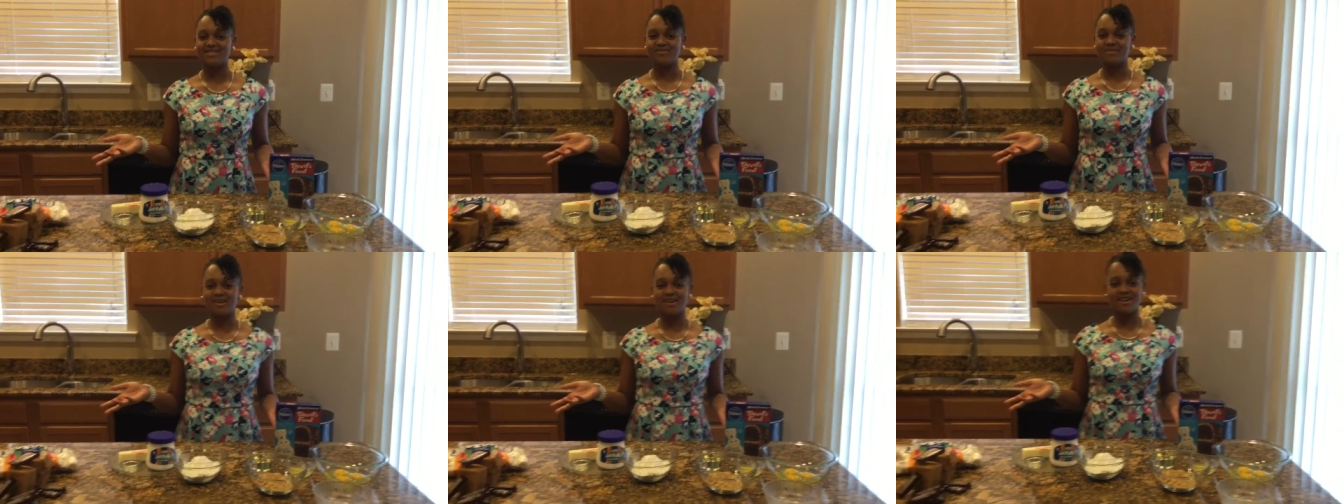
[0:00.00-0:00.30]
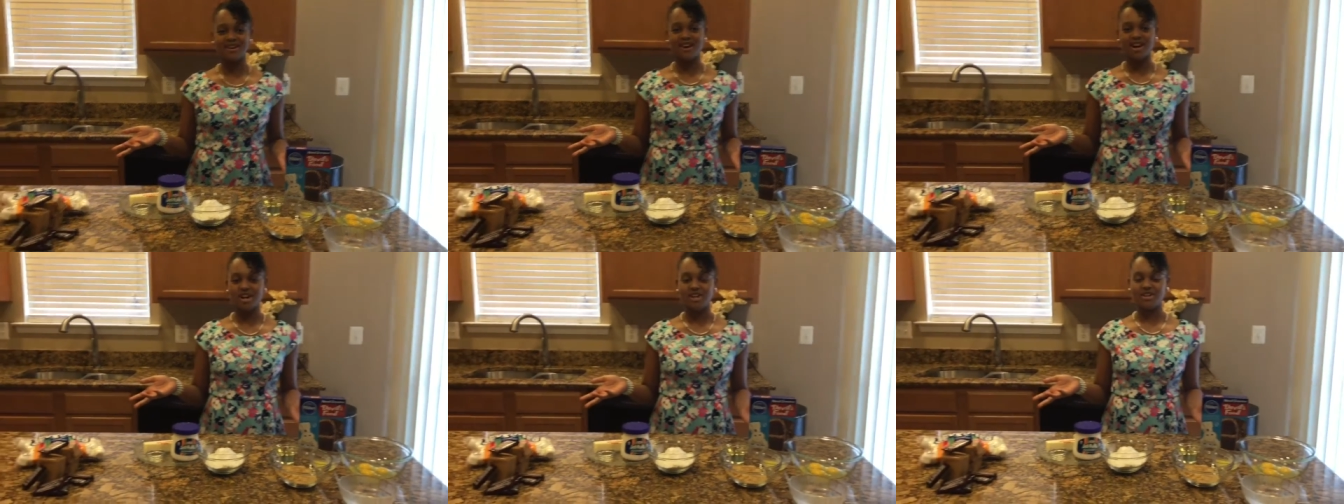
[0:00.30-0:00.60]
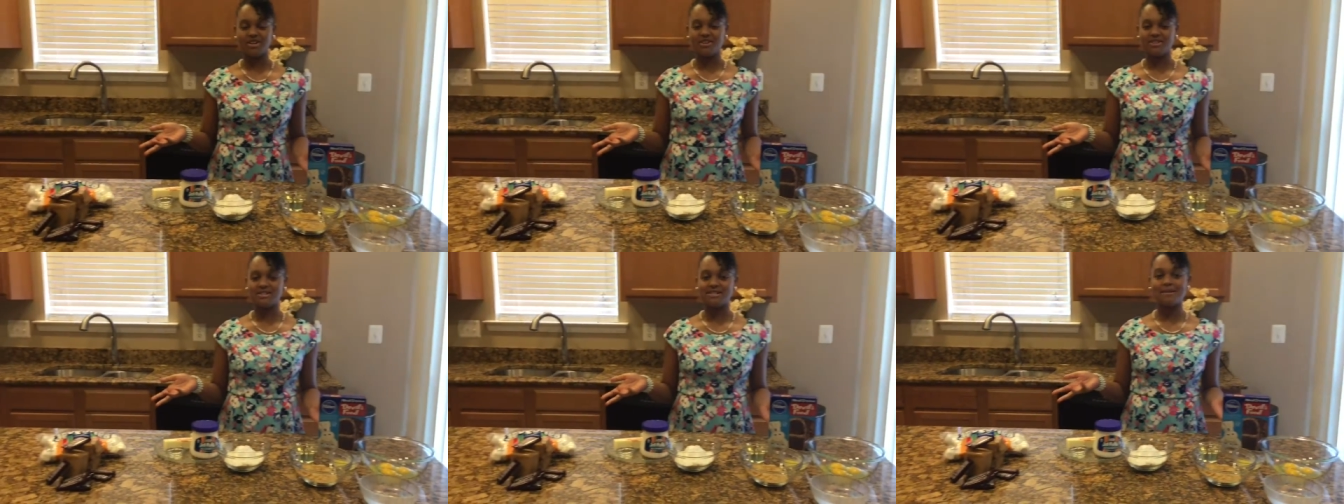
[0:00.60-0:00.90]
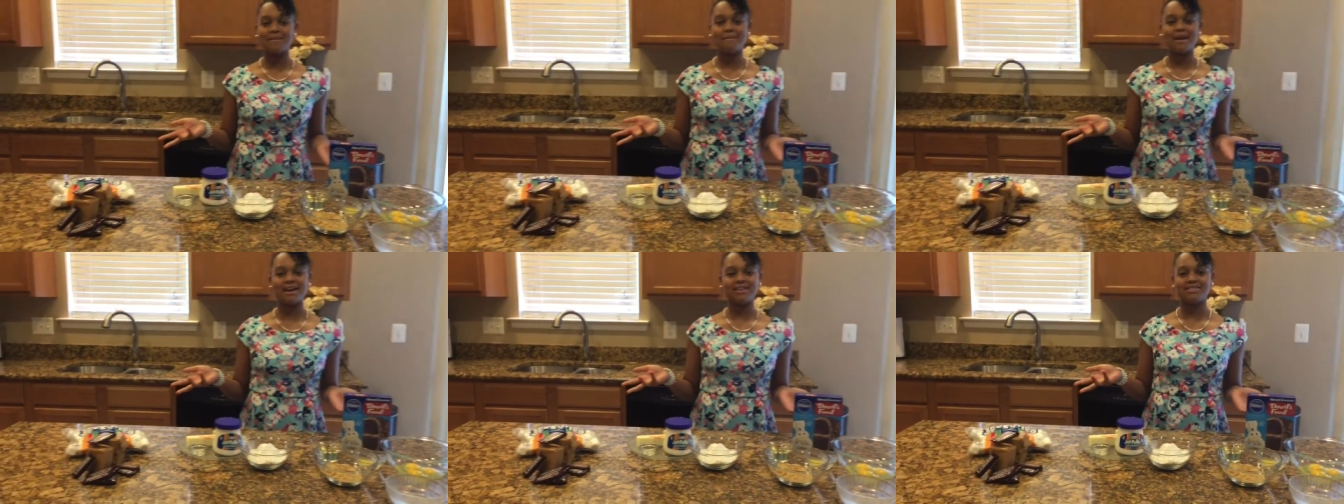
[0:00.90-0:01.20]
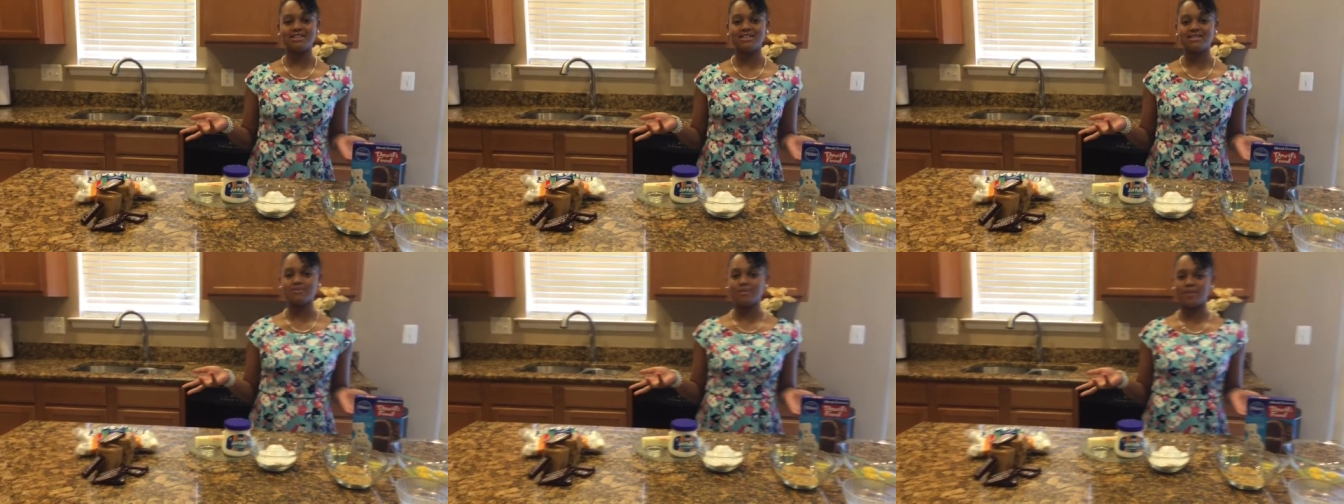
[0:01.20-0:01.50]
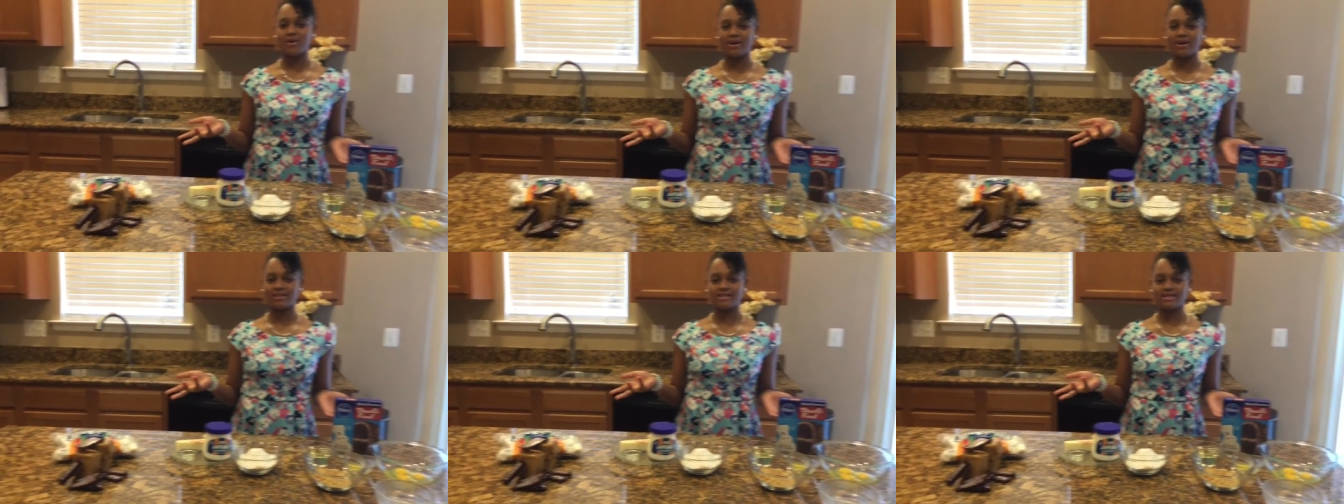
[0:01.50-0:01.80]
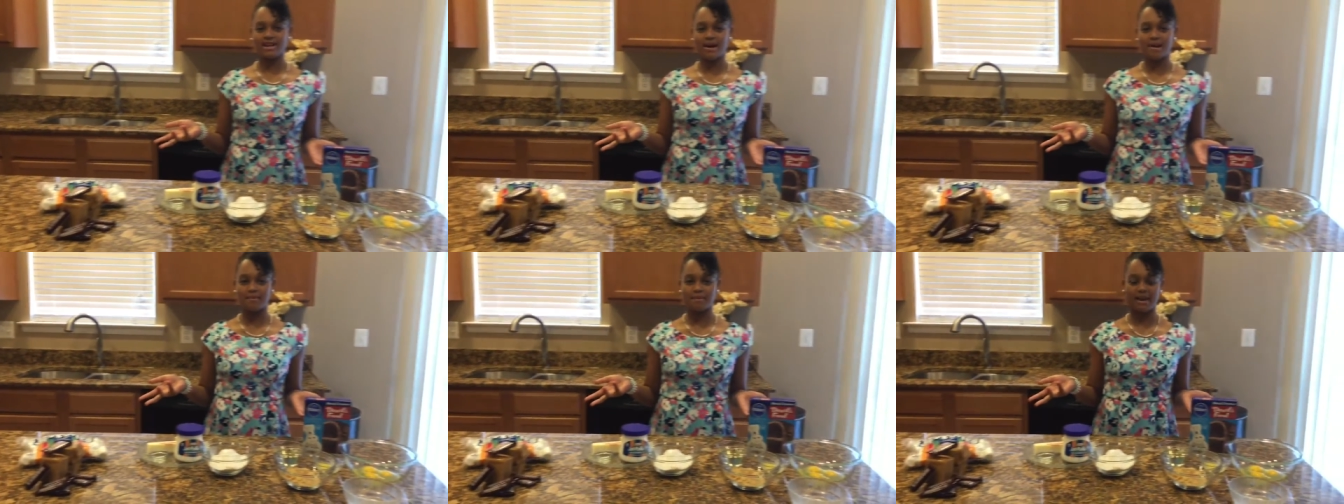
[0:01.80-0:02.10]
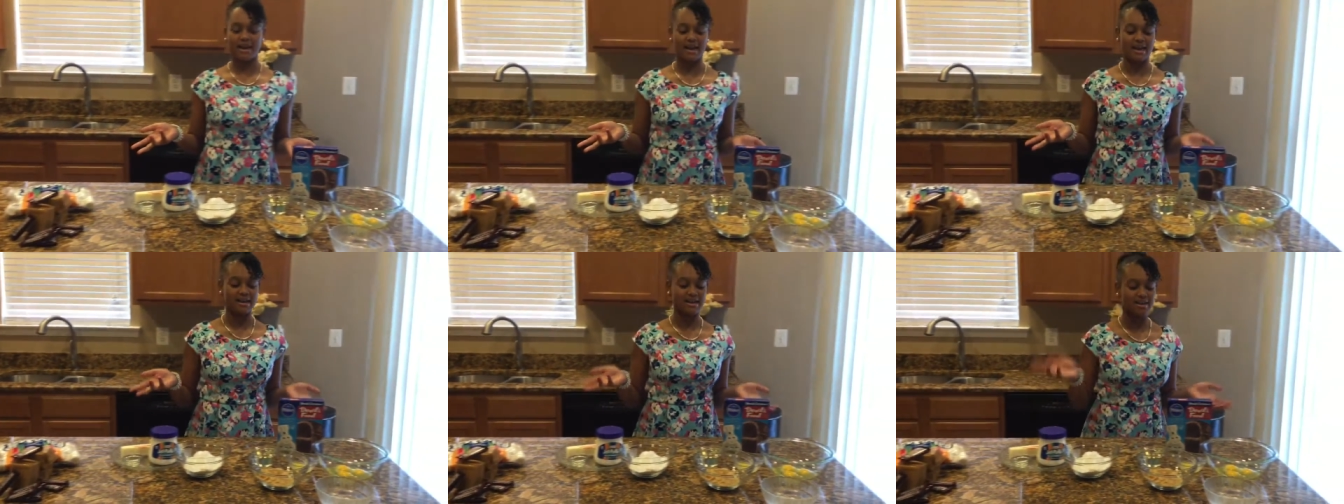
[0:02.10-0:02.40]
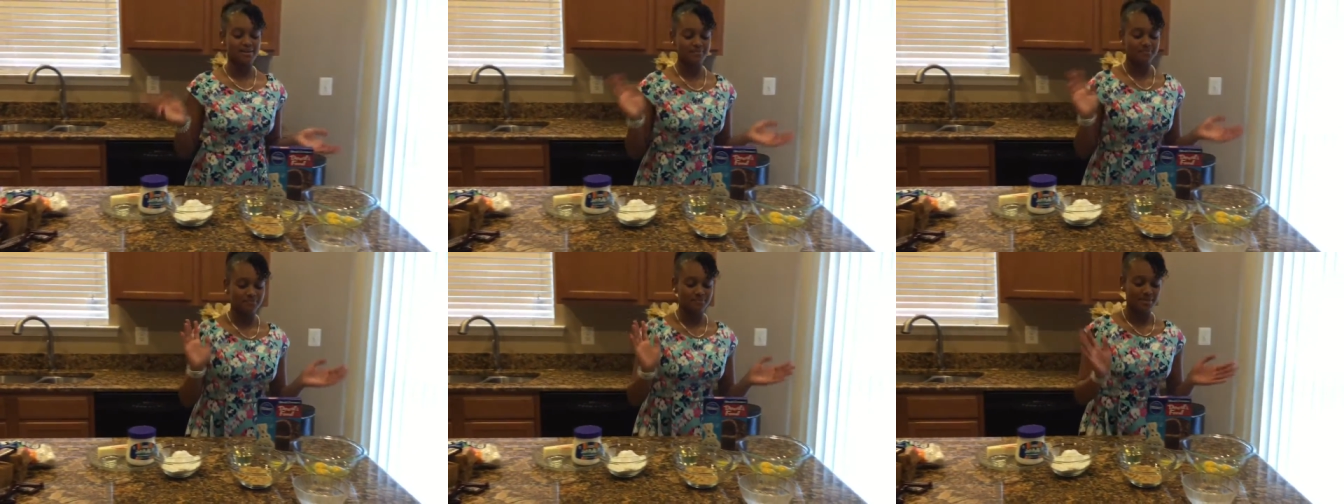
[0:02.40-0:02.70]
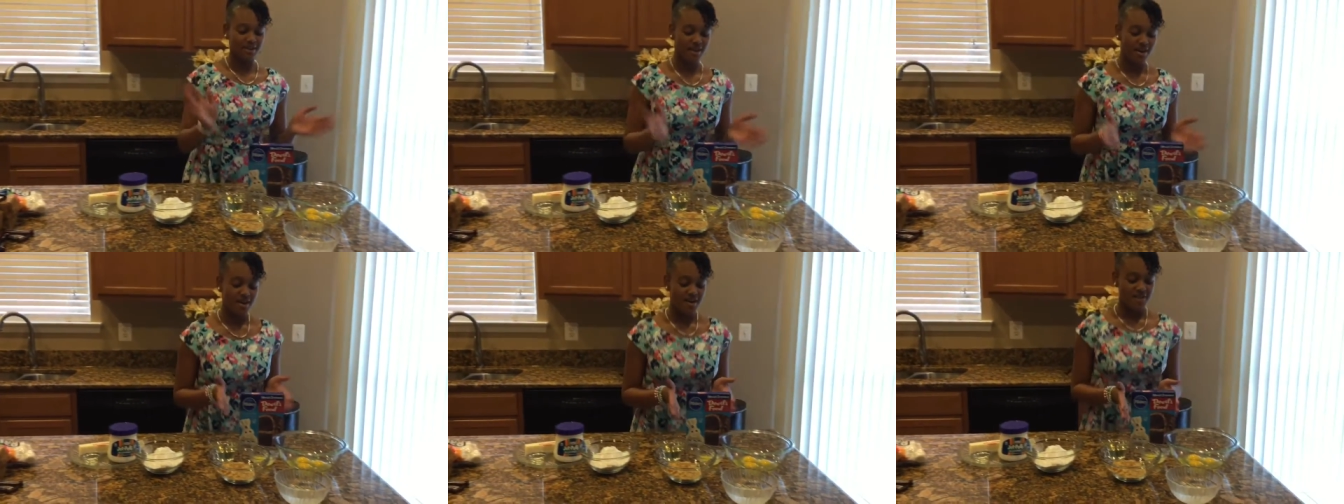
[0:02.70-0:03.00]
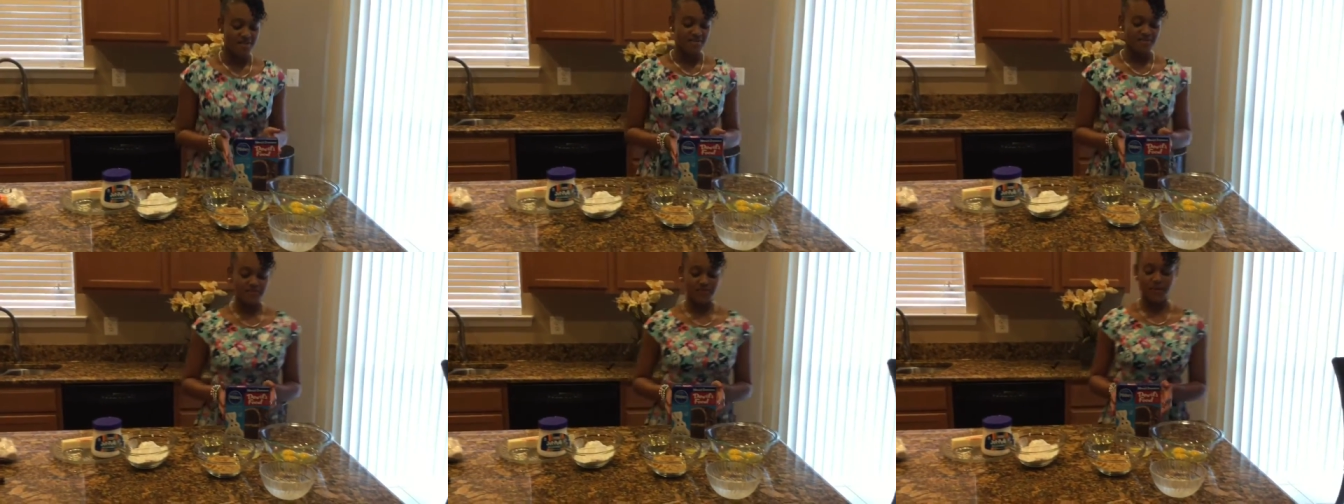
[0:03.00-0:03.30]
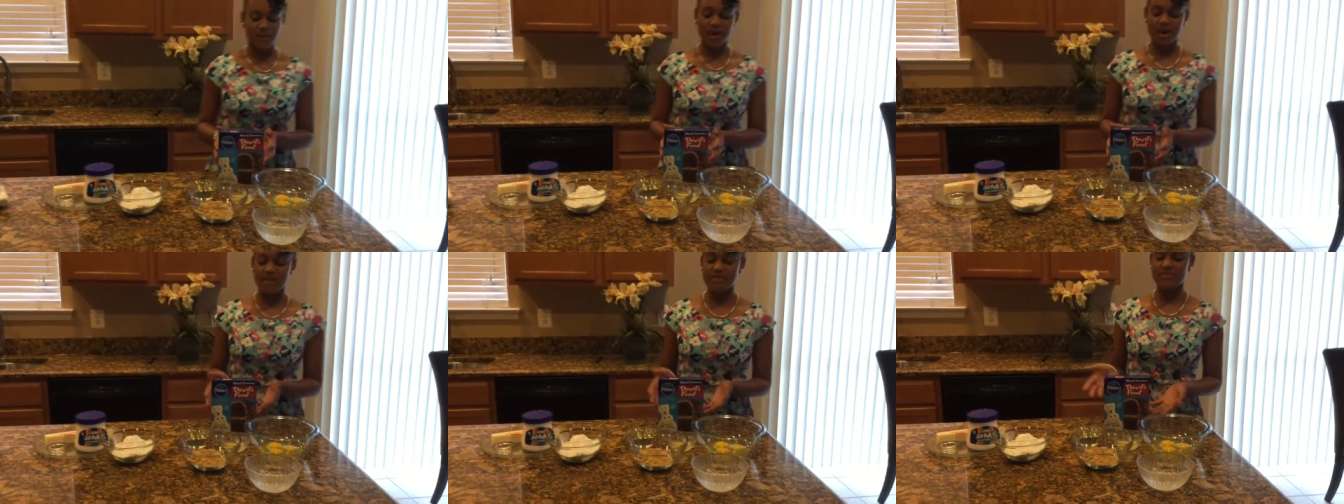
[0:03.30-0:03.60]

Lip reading: we're going to use to make the s'mores cupcake. For